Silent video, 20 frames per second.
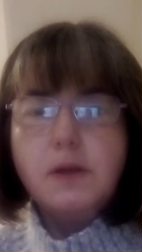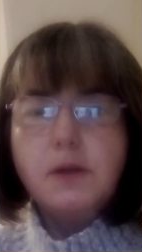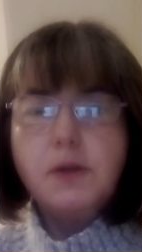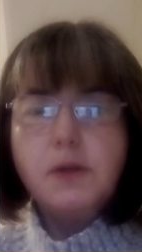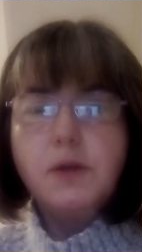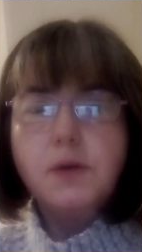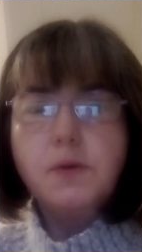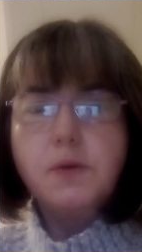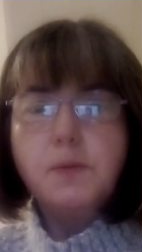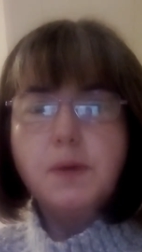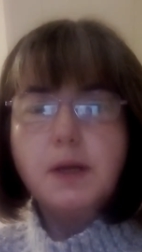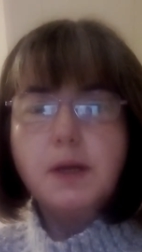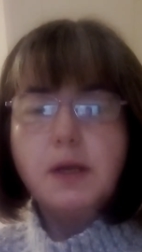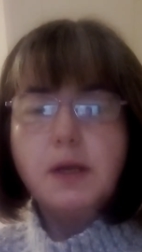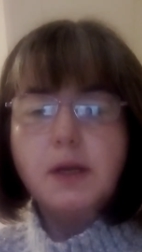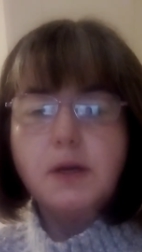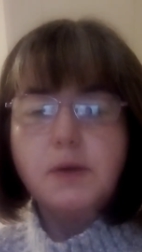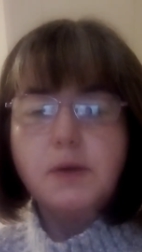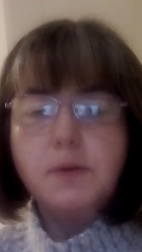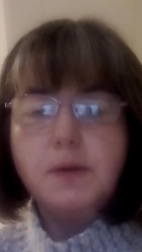You
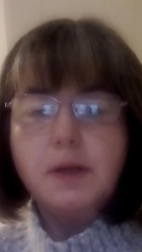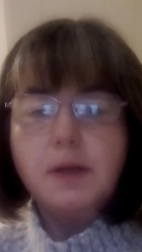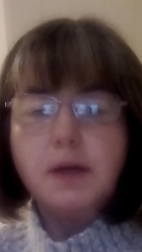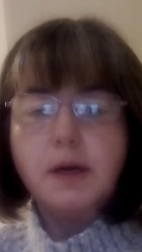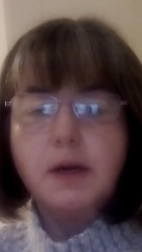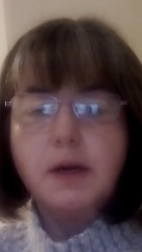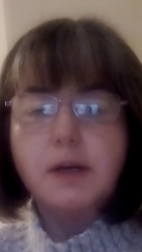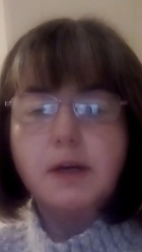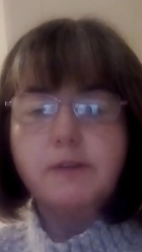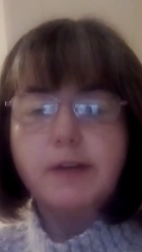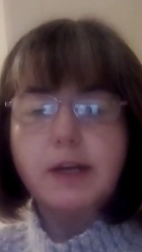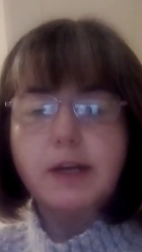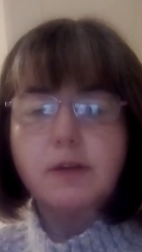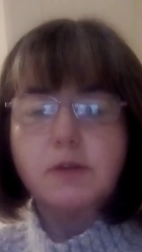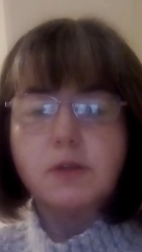alone are our